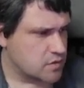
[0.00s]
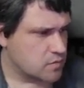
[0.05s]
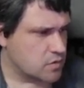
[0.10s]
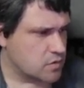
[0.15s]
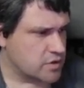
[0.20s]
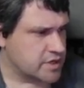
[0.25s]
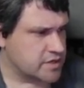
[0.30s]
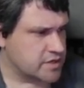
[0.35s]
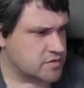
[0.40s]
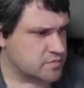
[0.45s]

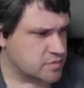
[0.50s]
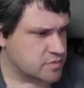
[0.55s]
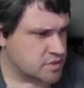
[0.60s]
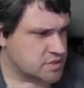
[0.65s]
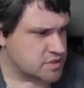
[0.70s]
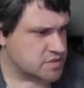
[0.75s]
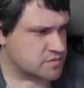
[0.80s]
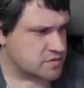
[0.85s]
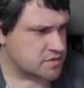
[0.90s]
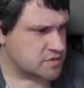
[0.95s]
rolling
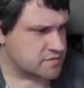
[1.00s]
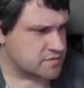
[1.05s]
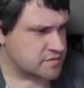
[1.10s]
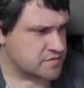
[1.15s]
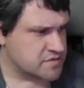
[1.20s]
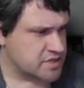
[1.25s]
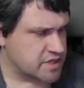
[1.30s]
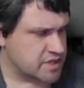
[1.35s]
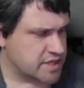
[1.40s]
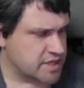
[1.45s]
plus
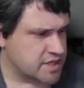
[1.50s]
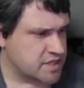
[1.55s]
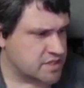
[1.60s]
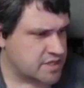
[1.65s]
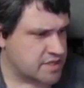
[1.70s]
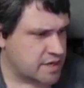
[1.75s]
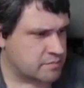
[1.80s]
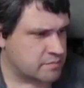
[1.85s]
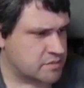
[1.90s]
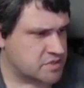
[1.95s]
15. Again,
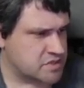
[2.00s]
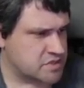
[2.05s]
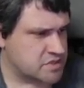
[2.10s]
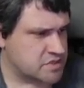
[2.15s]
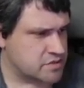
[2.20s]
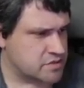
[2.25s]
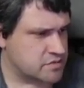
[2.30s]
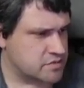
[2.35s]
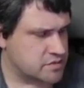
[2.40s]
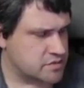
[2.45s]
attack misses
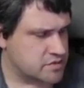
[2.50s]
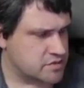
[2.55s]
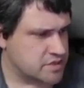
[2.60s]
you.